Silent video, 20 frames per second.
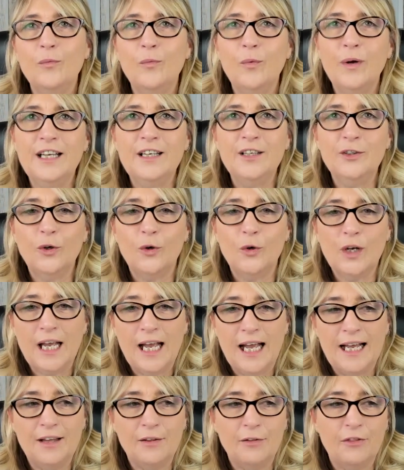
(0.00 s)
we look
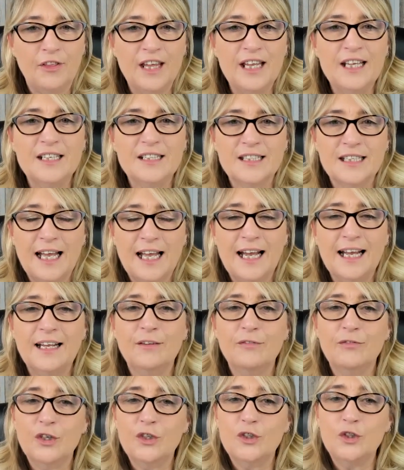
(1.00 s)
at things like
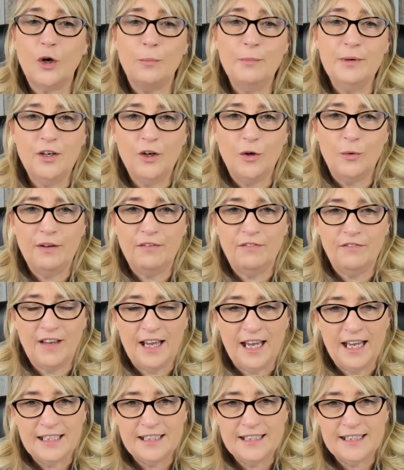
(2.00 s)
the domino
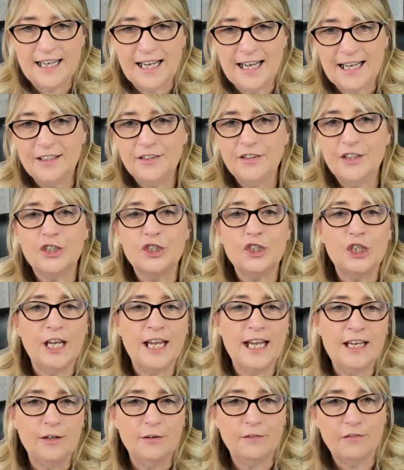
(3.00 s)
effect and the
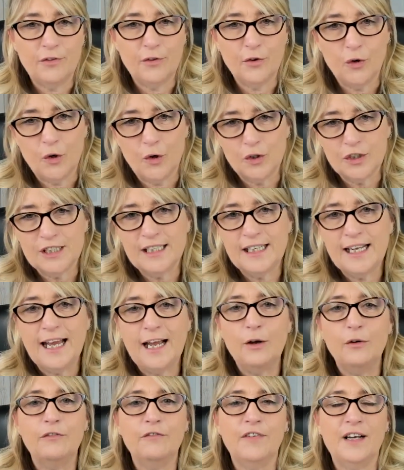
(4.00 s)
chain of thoughts and
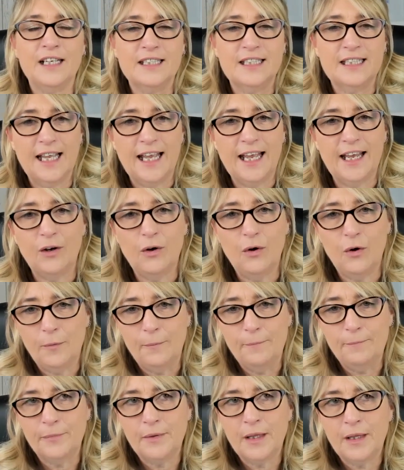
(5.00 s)
how fast they
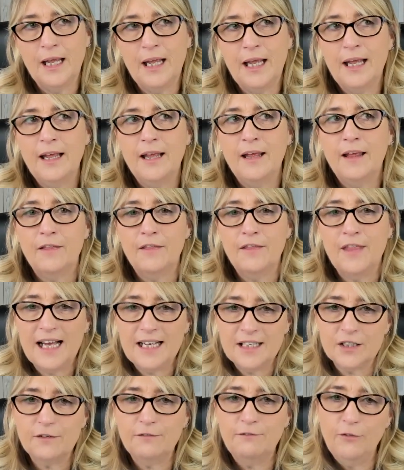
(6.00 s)
come,
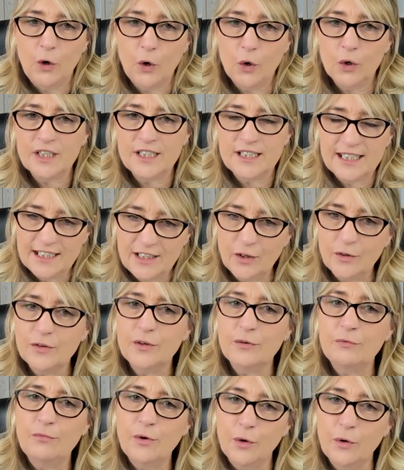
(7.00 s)
that's focusing on
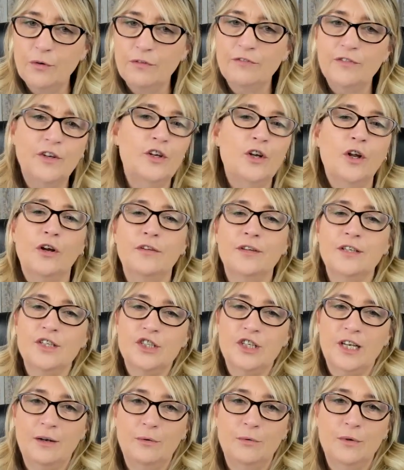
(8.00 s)
the roof and not the
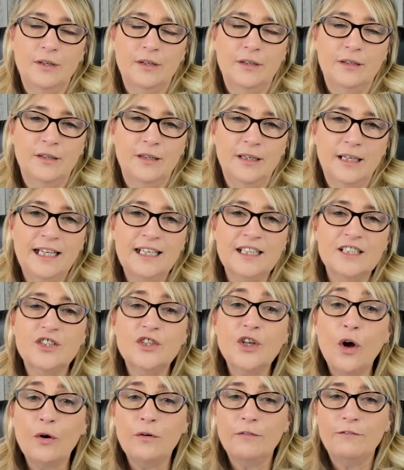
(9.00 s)
shower. It's
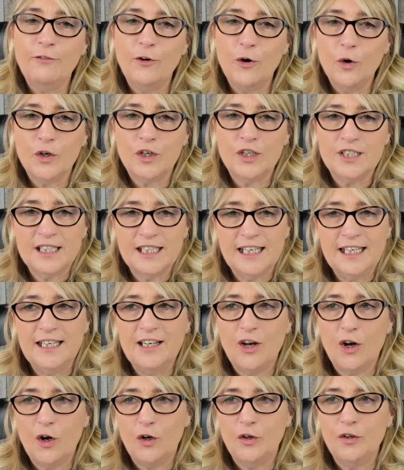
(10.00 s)
not focusing
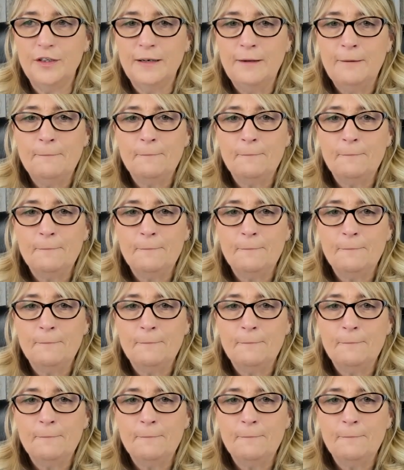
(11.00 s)
on